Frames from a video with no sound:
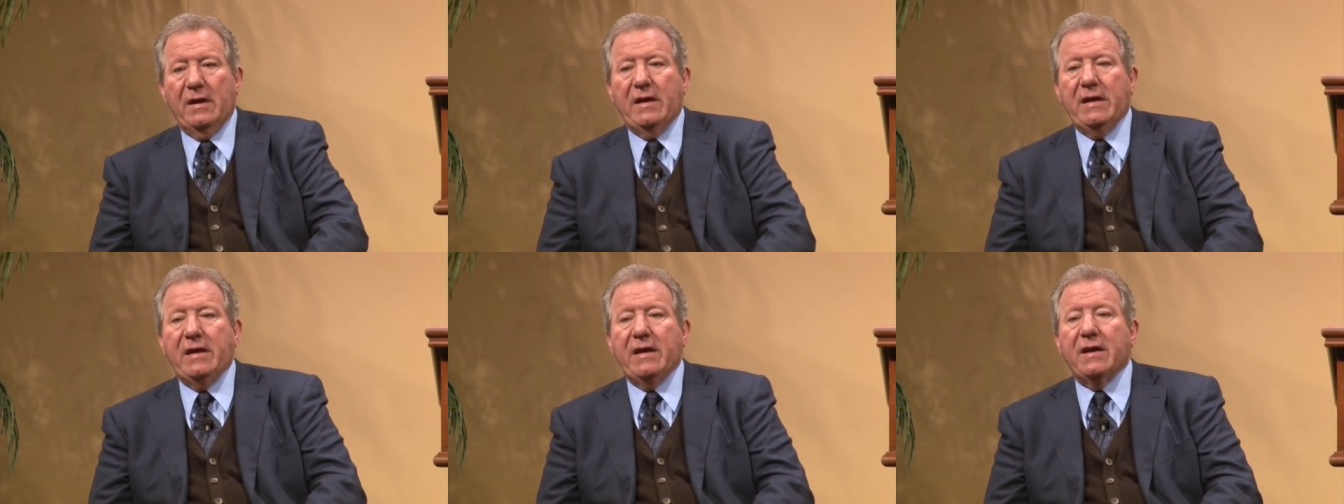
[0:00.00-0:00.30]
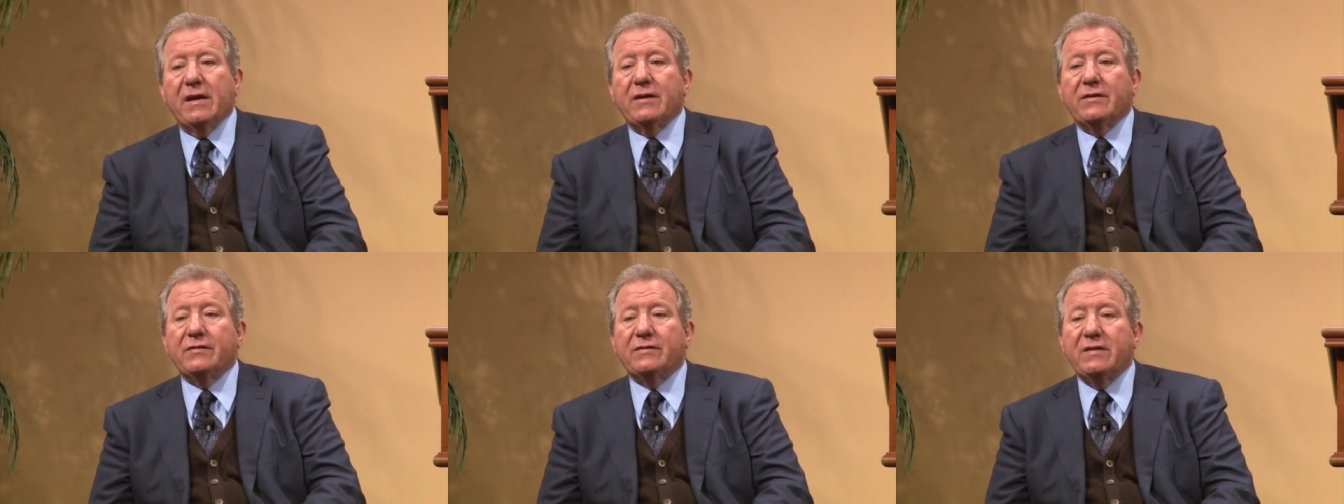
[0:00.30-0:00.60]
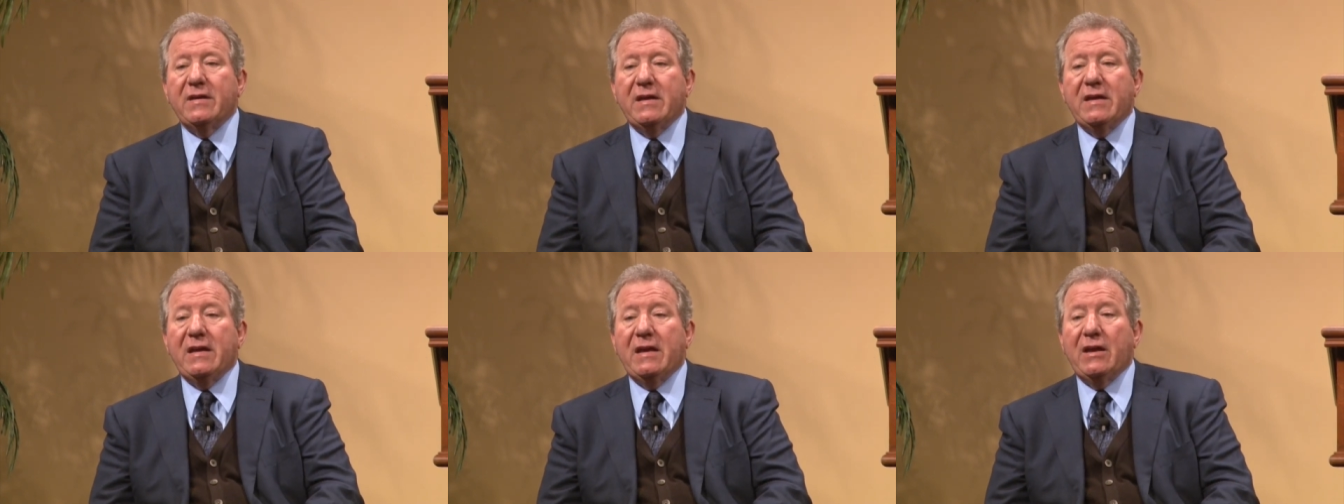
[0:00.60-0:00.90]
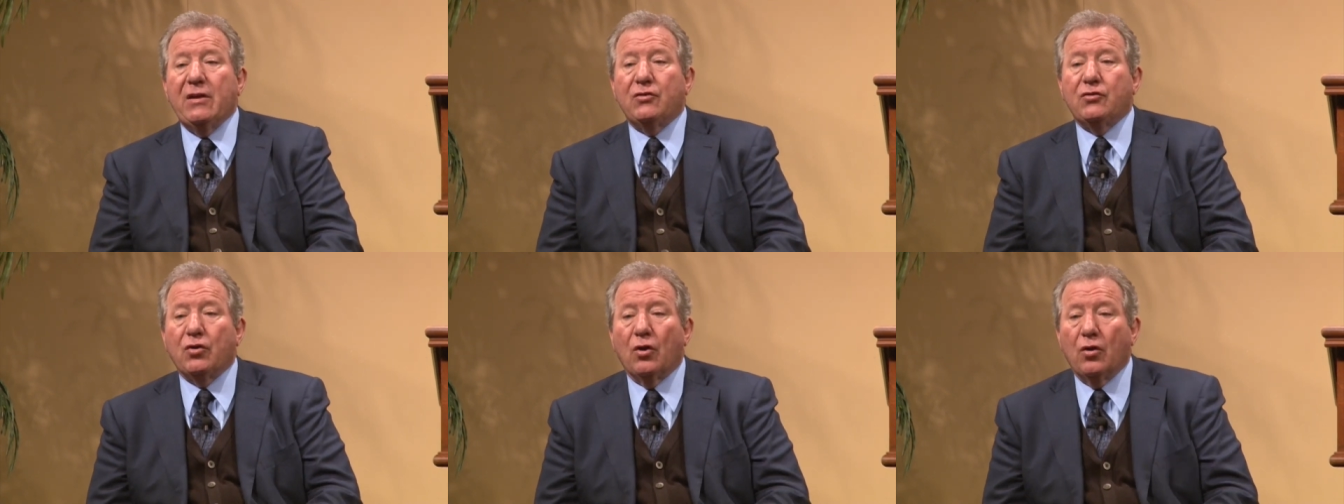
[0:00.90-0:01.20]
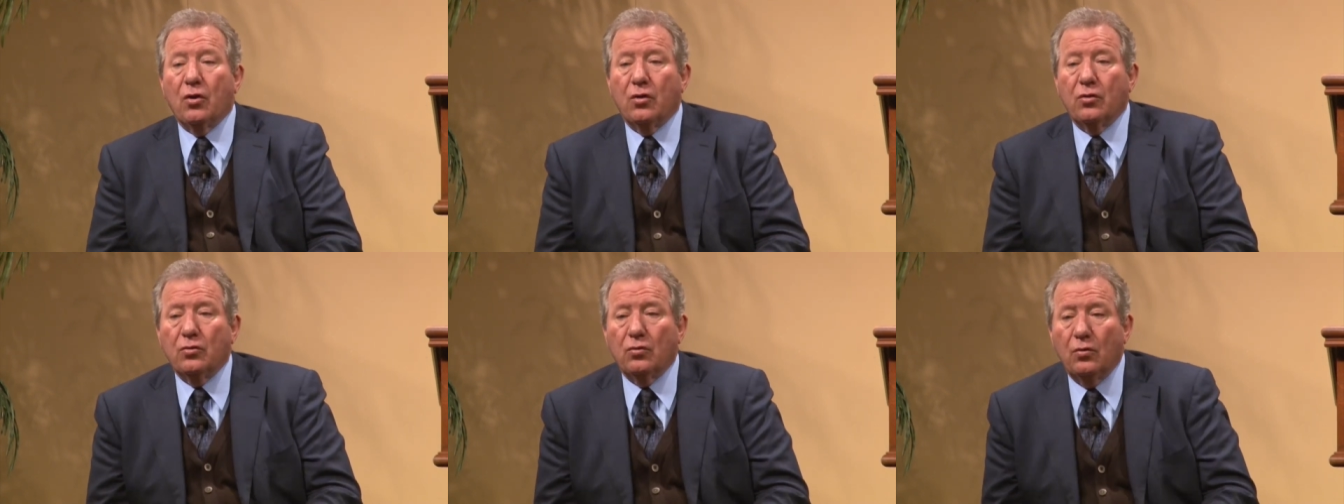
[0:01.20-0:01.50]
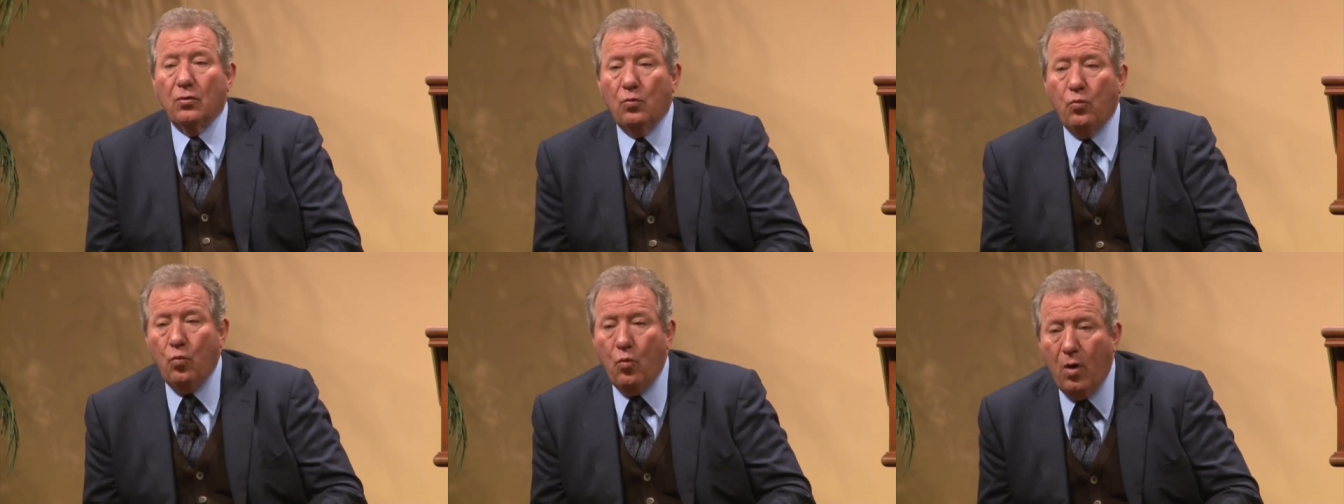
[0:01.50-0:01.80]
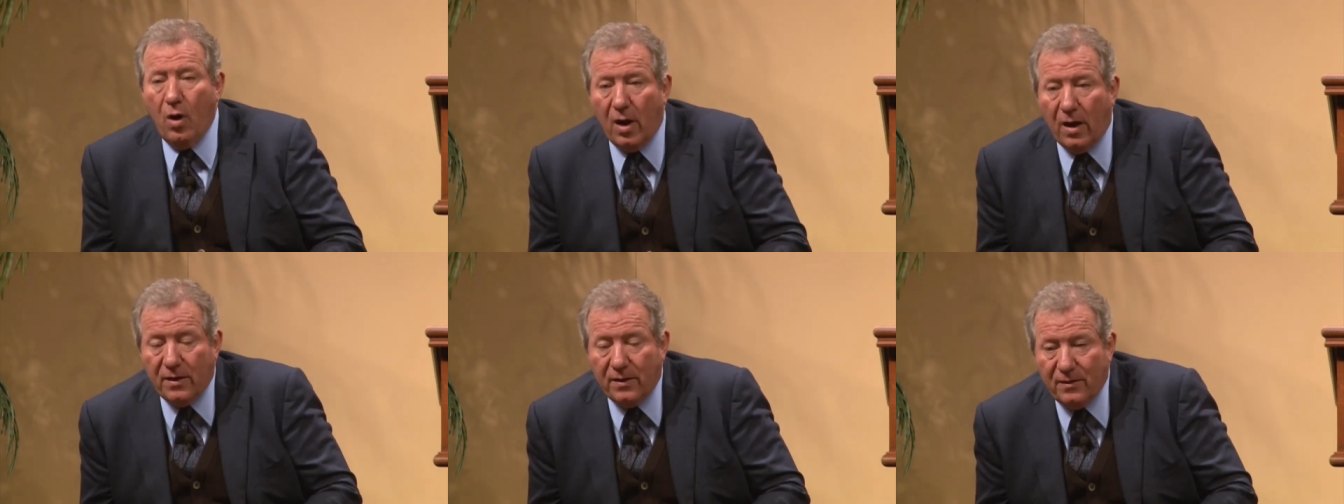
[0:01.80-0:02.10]
He is the eternal
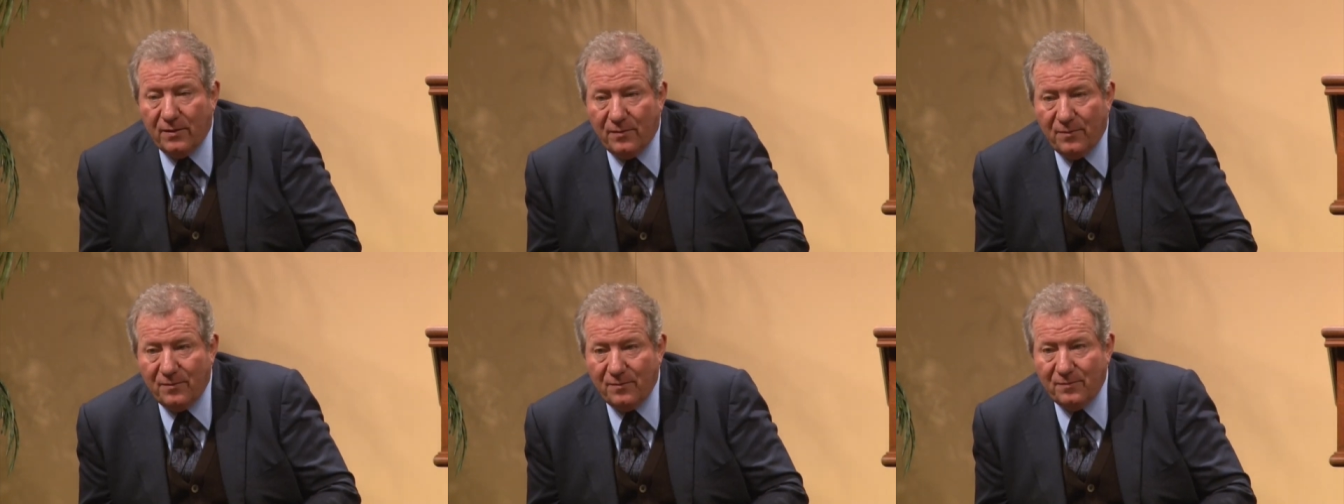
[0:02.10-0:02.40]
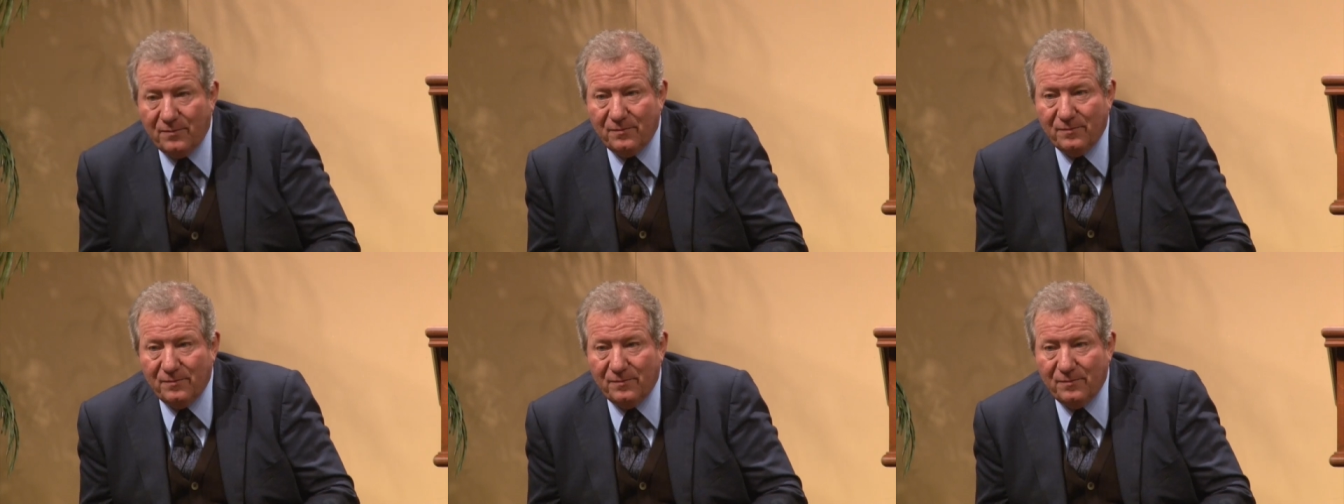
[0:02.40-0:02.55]
one.